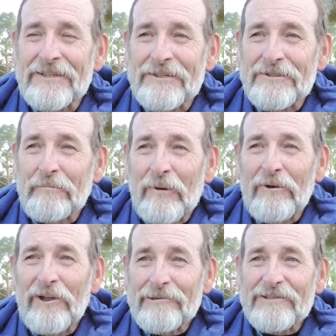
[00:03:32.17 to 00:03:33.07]
And so
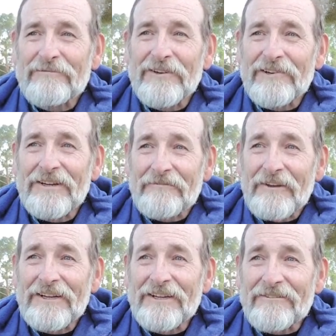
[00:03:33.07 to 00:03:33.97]
polearms are very
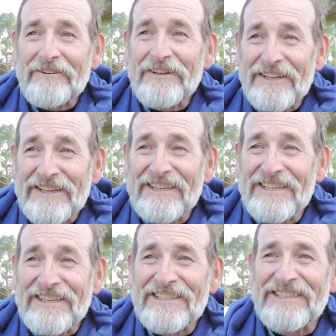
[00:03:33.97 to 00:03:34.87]
effective.
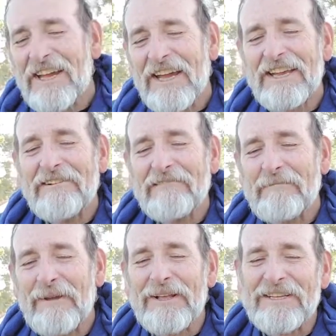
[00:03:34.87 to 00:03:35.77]
Caid
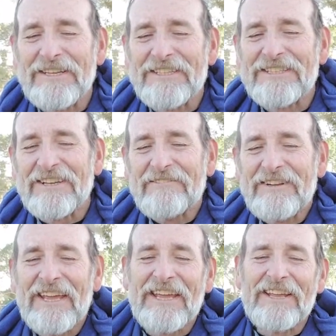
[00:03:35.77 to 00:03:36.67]
rebellions.
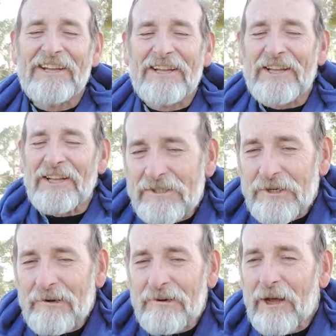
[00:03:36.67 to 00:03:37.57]
Okay. We
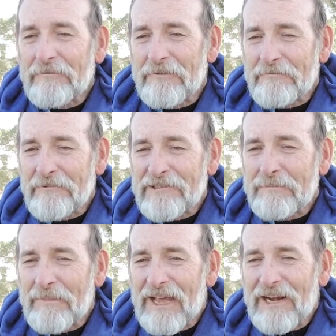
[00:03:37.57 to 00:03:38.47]
started off the
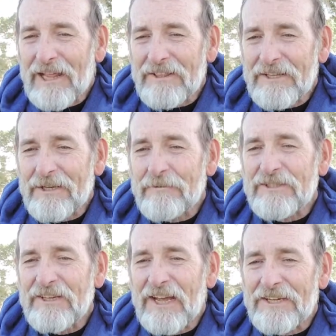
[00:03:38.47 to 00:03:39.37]
first battle, I think it
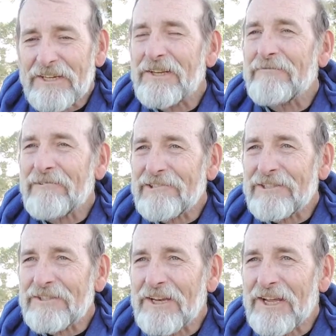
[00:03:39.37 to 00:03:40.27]
was 19
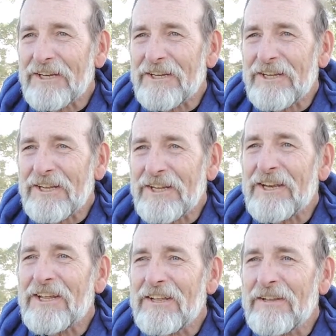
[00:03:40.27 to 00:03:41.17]
versus 19.